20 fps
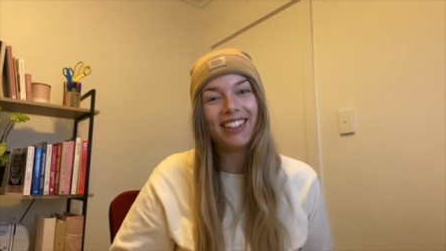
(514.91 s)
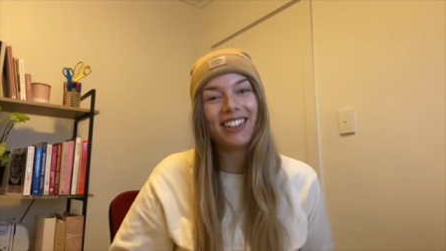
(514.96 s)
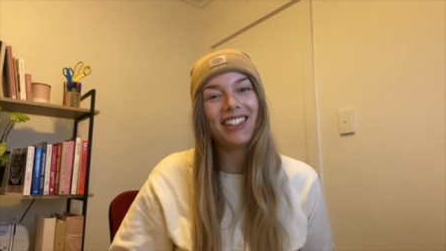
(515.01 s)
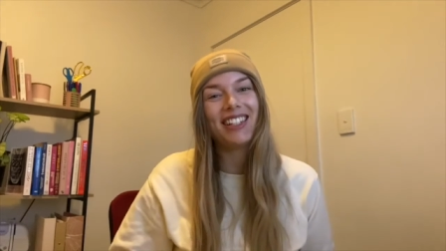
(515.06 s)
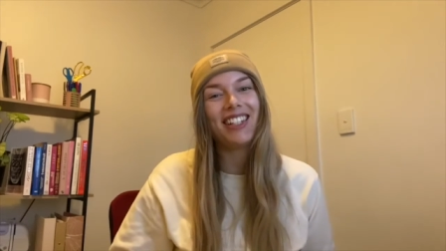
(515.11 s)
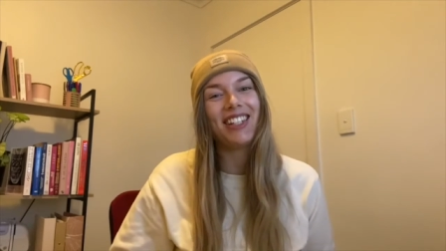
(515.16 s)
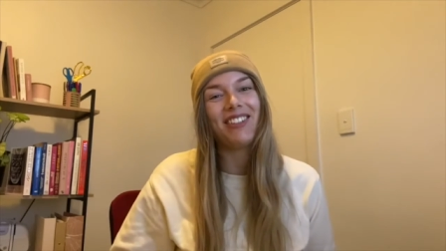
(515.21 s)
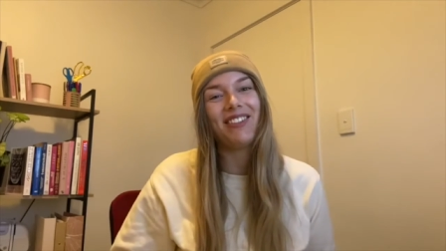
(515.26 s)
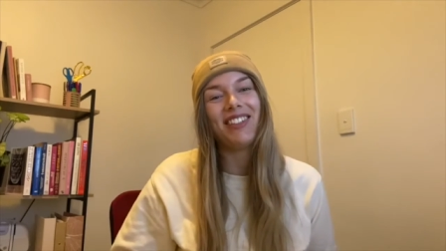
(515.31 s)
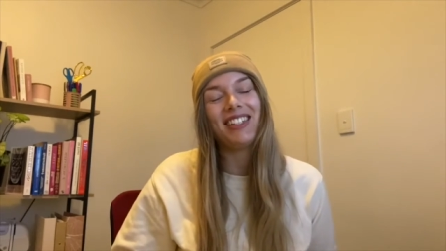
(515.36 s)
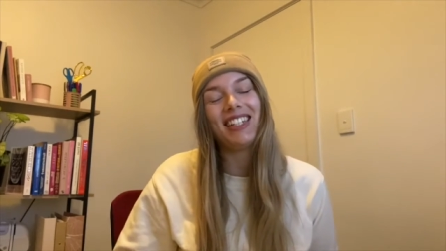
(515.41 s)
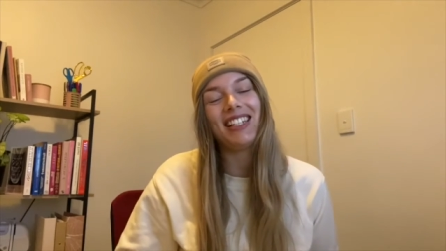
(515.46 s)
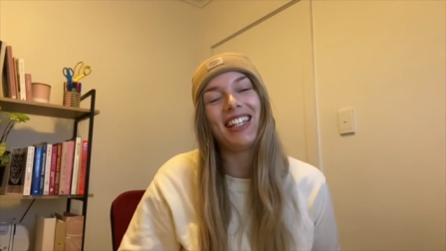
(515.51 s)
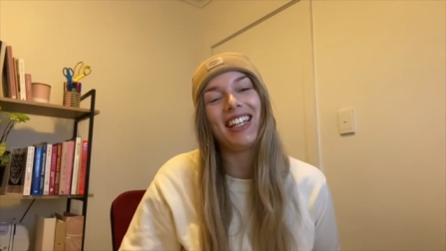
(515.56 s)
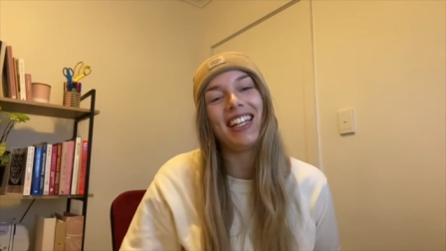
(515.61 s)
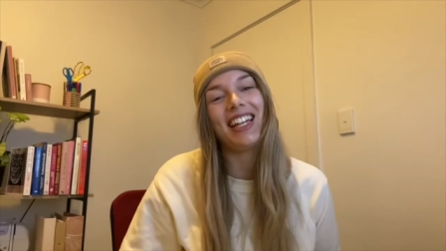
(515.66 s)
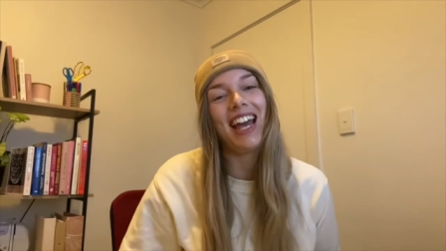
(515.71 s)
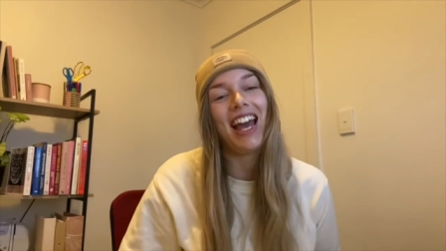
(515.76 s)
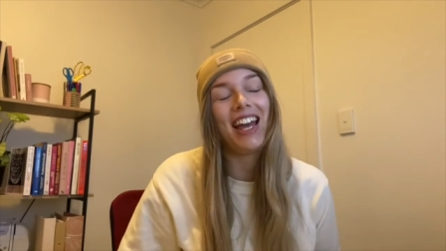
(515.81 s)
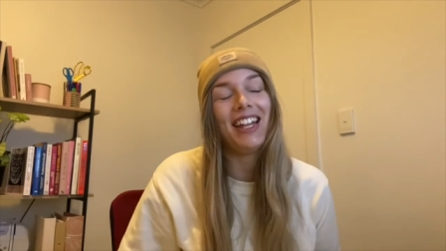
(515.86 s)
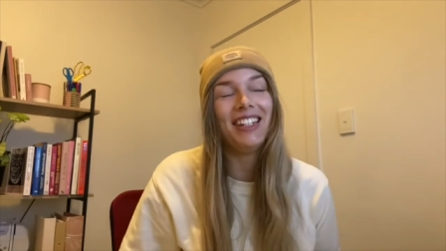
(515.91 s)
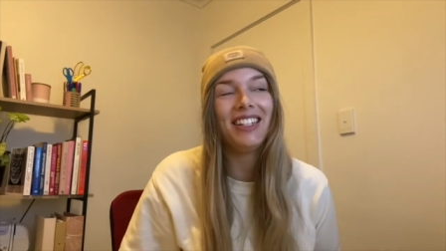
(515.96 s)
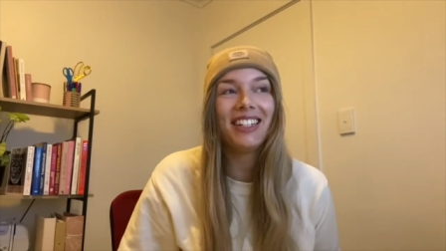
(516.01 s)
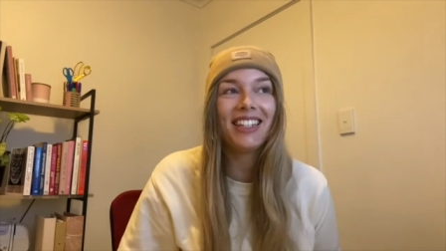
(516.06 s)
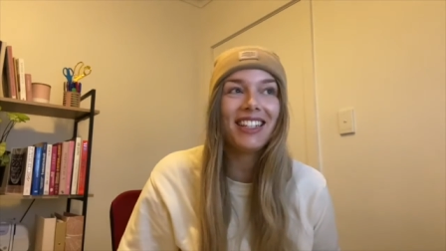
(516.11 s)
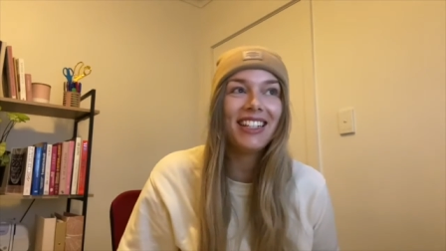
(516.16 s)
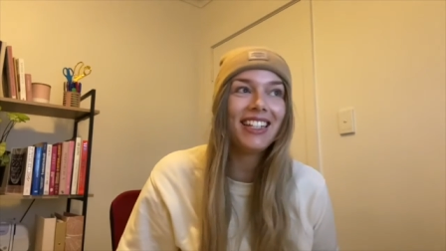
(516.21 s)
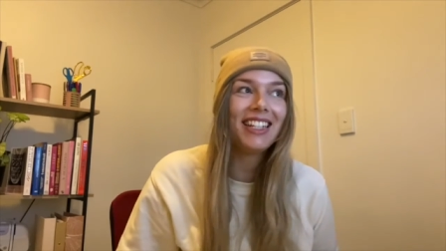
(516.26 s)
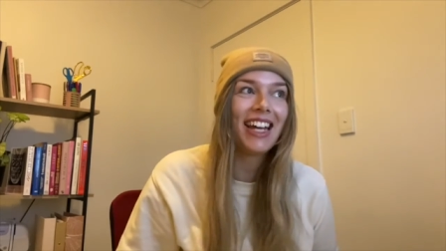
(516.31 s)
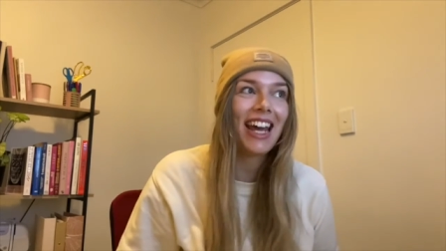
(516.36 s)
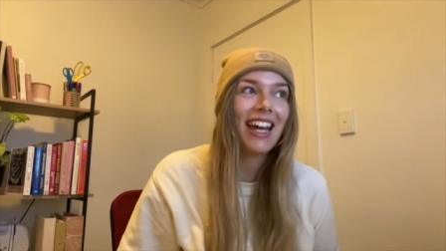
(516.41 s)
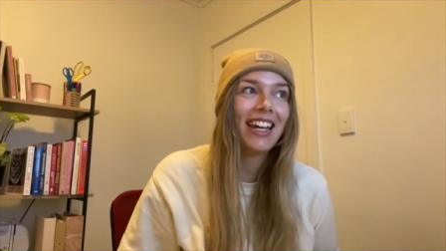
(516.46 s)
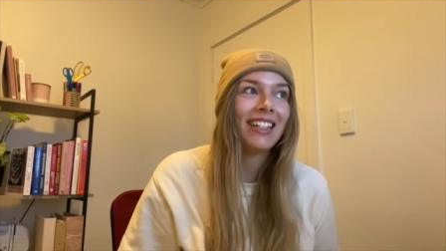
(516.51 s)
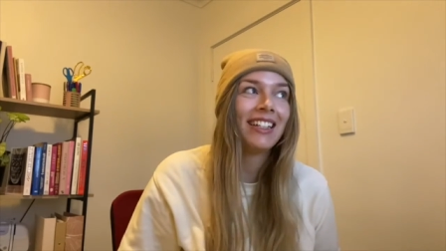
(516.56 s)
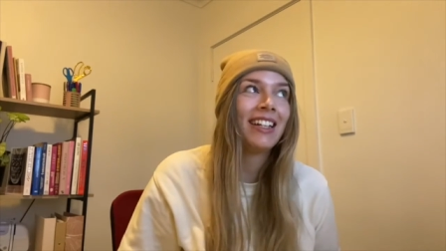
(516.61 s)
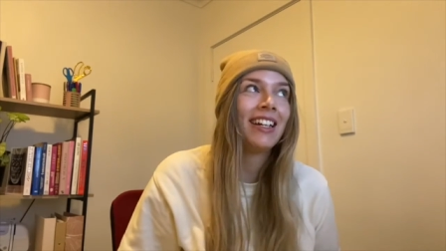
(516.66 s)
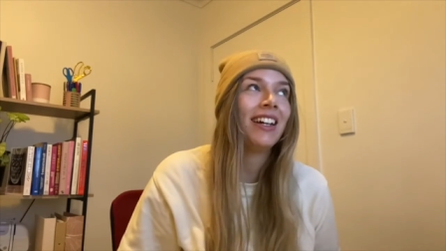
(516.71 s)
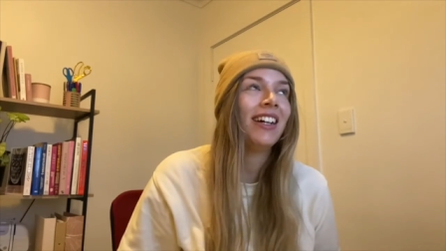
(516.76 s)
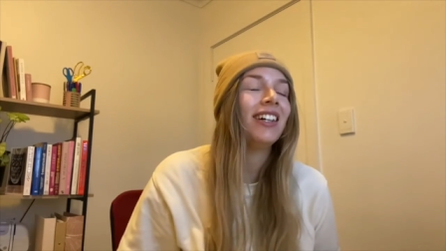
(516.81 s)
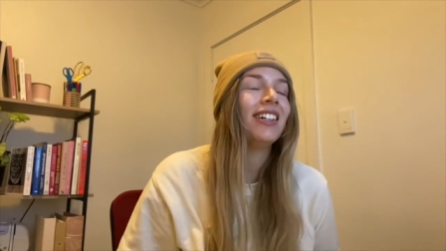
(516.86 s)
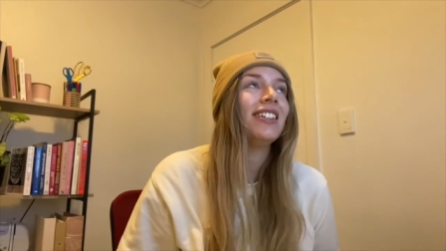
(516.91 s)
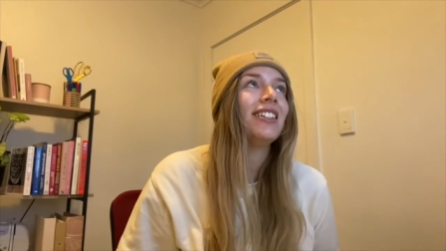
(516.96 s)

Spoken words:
So it's the end of the day now.